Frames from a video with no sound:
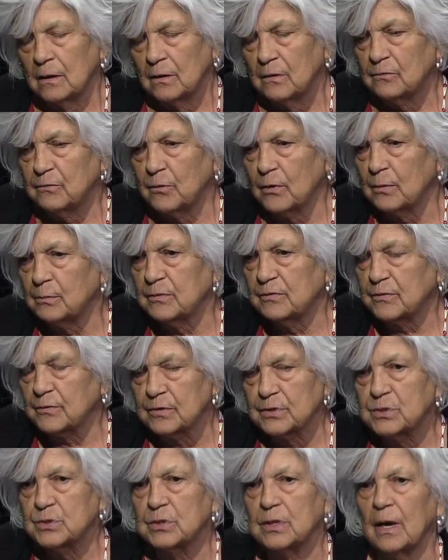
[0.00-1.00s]
form of
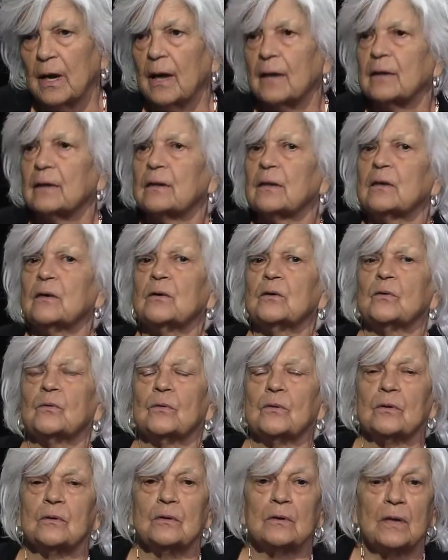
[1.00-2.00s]
Christianity
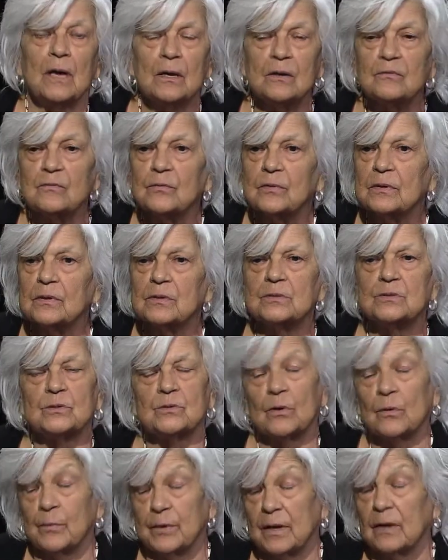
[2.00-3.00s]
or native religion
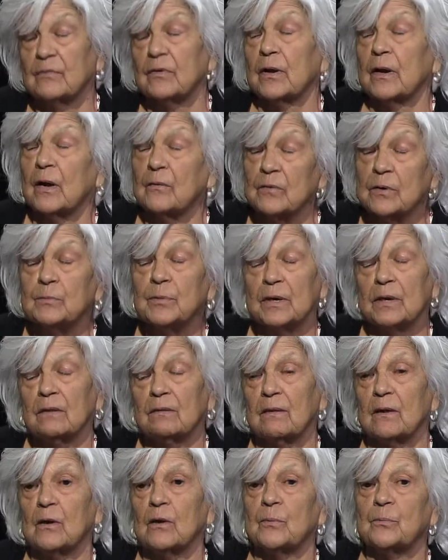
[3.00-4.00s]
or whatever, everybody
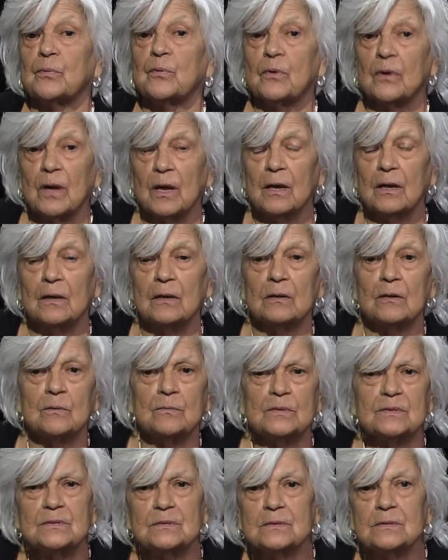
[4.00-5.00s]
there prayed, and there
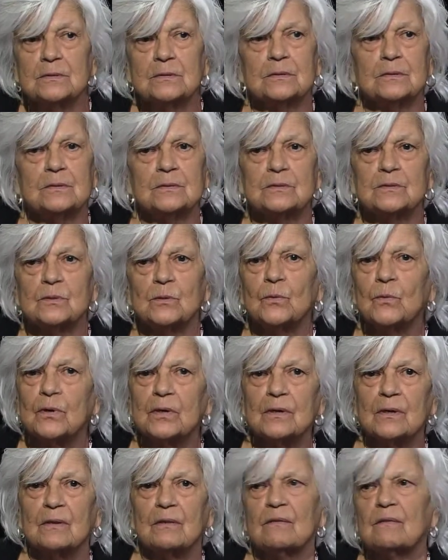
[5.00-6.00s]
wasn't a
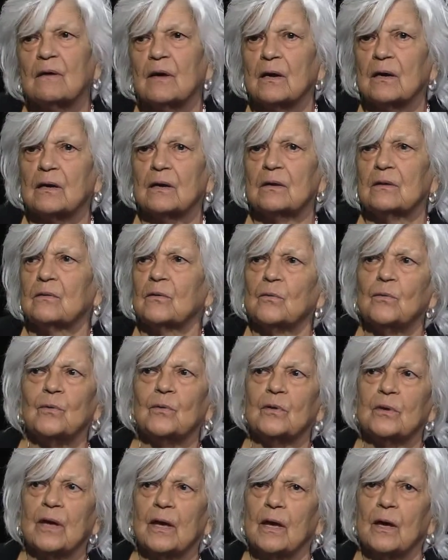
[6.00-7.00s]
discordant thing in the
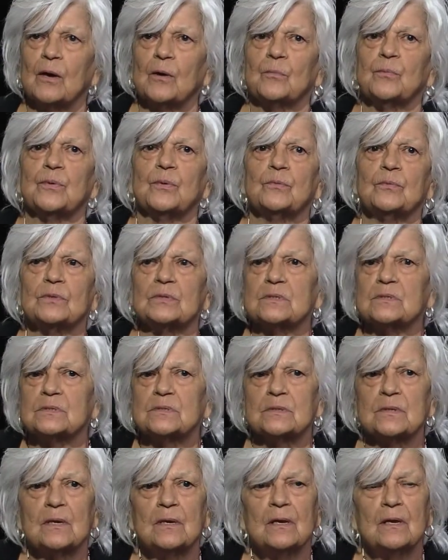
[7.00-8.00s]
whole camp. It
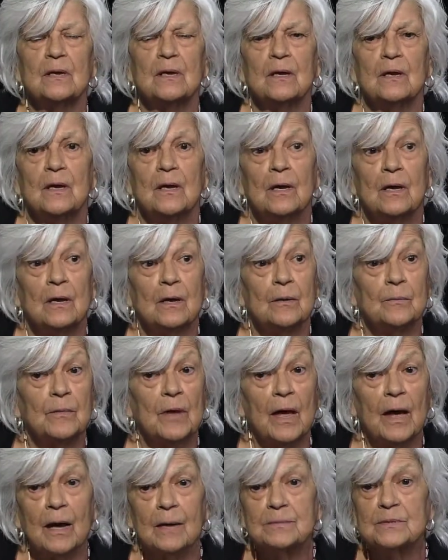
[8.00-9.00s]
was
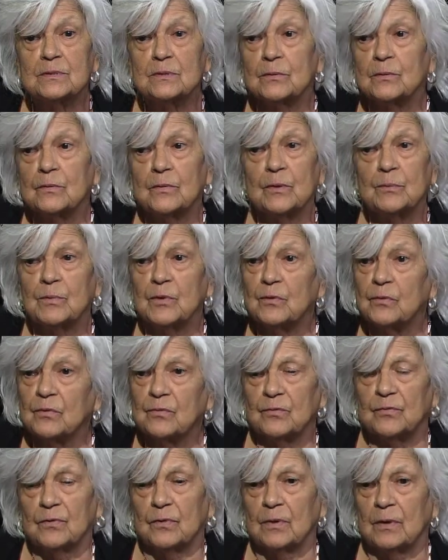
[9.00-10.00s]
absolutely
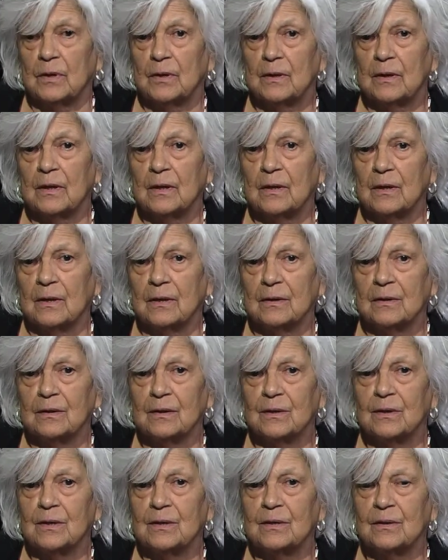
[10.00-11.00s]
beautiful. And
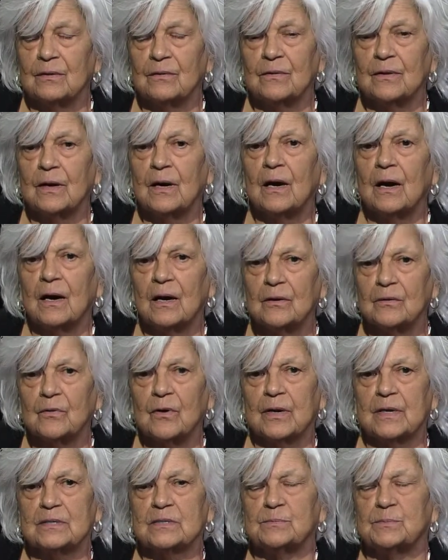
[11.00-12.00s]
the
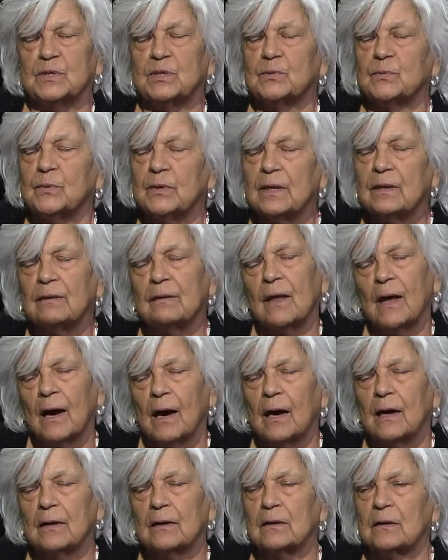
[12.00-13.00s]
contrast between
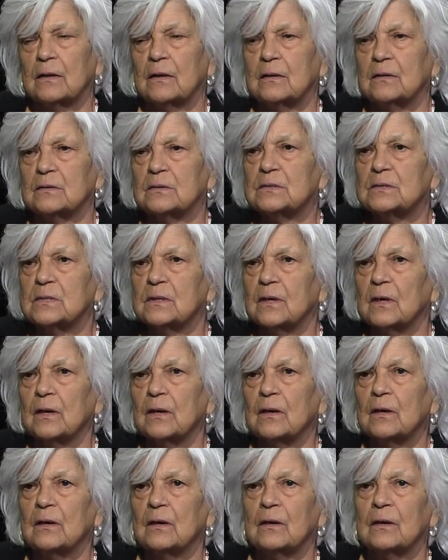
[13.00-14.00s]
that and
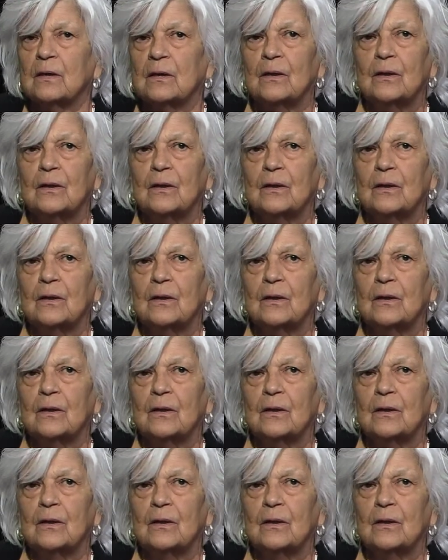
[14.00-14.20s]
seeing